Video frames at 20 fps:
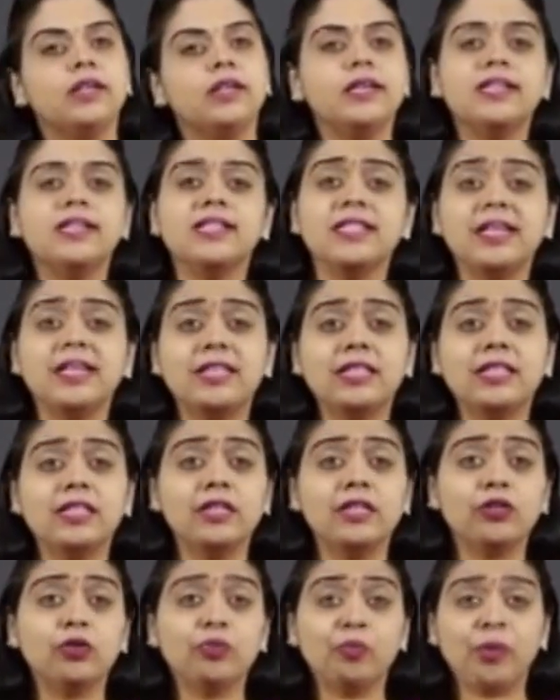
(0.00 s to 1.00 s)
It is
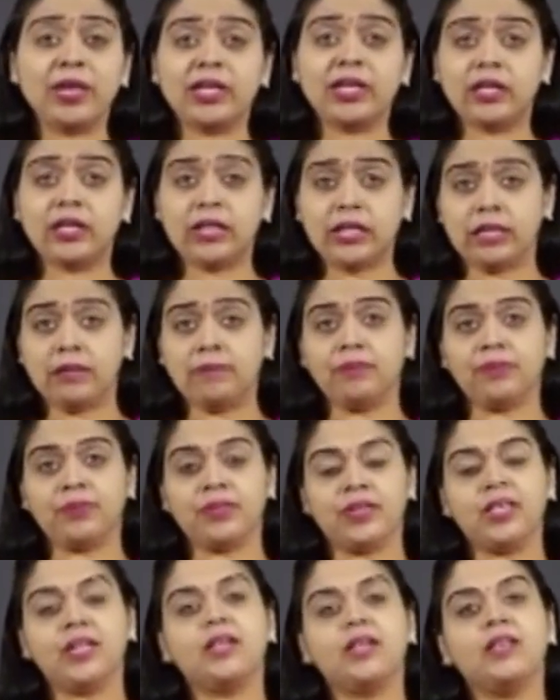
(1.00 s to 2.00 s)
easier to make a
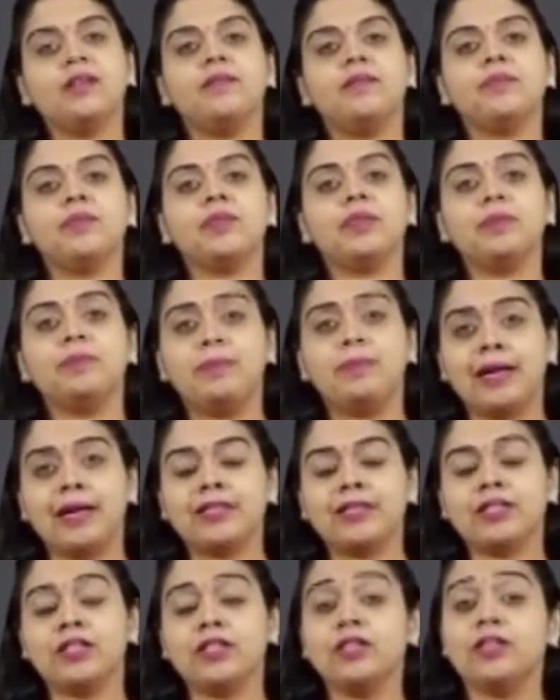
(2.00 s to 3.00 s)
team,
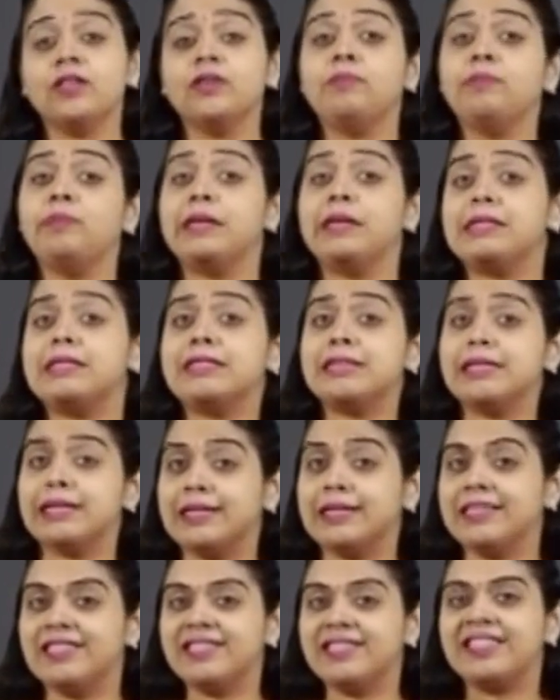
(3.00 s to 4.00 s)
but building
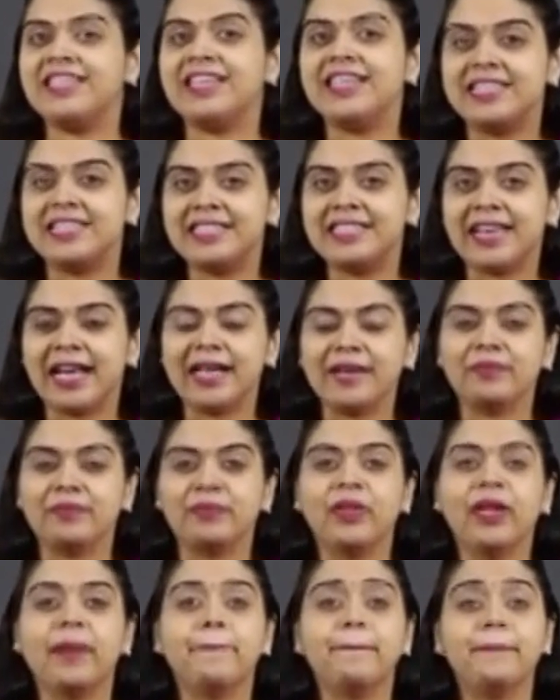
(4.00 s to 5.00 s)
it takes
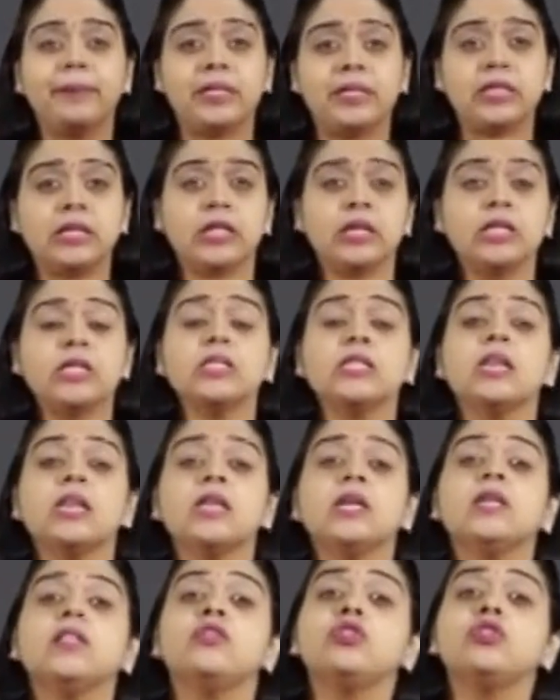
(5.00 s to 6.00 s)
time. Building is
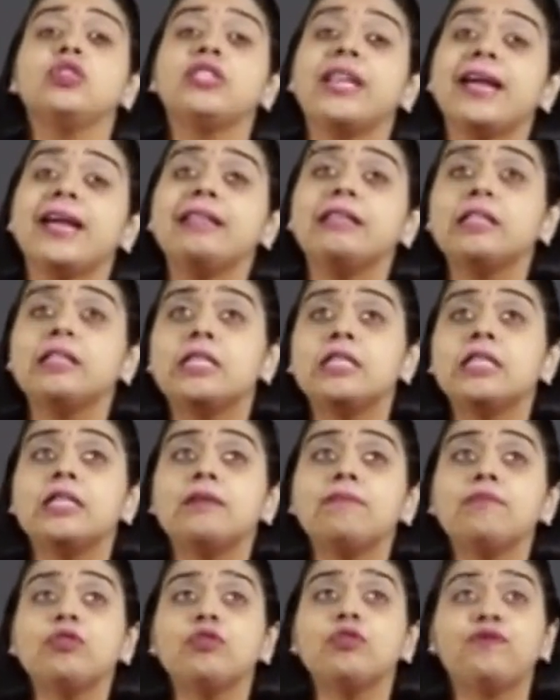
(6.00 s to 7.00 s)
to get the
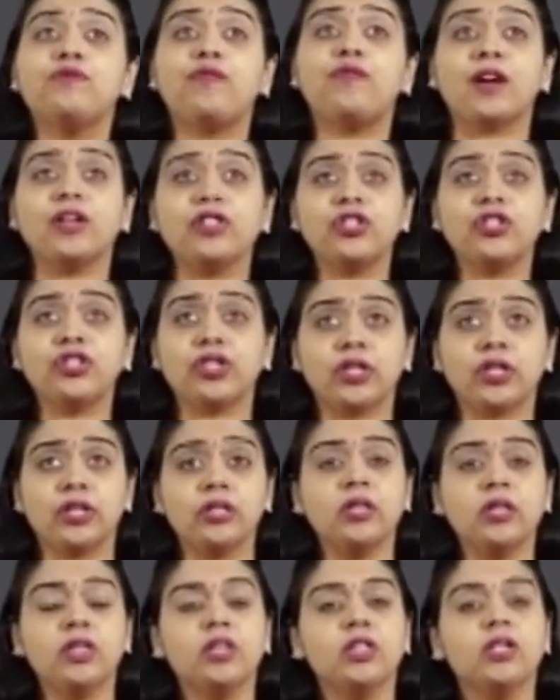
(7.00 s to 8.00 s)
team to
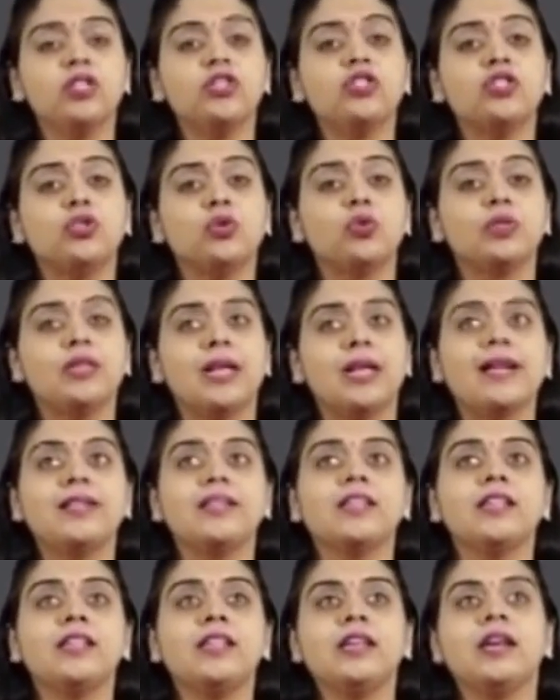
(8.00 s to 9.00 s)
function so
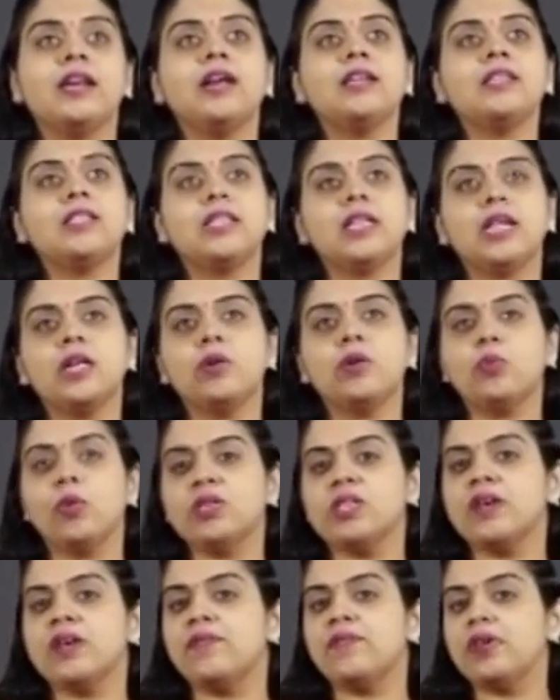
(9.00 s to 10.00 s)
that they attain
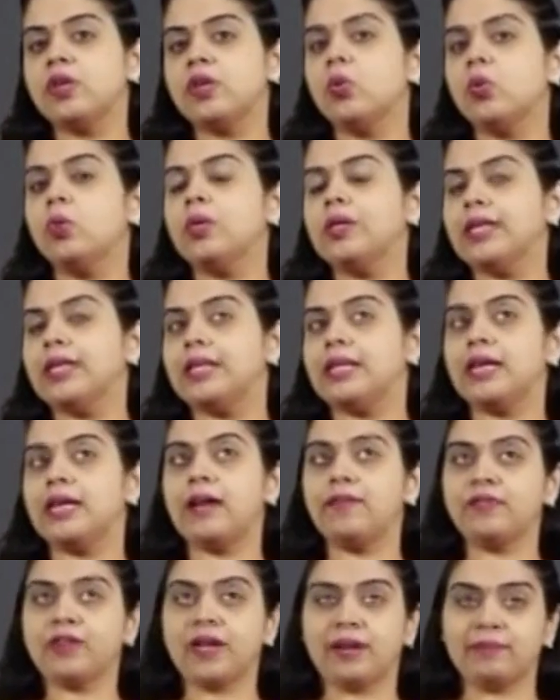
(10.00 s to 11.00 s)
whatever goal that they
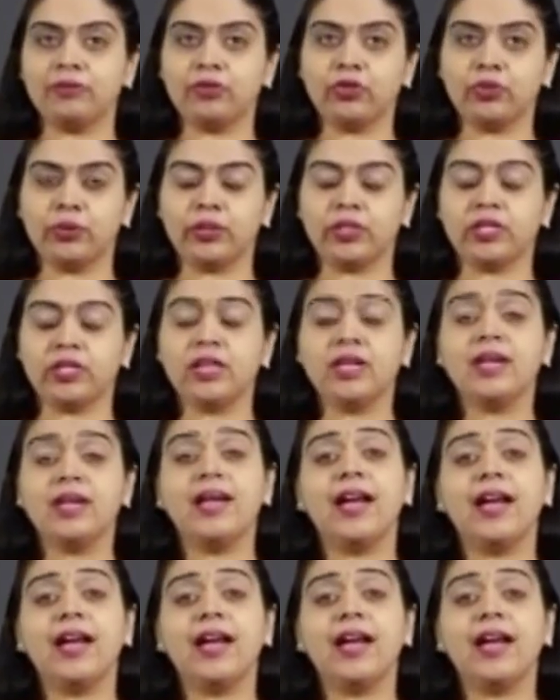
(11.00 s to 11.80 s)
have come to it.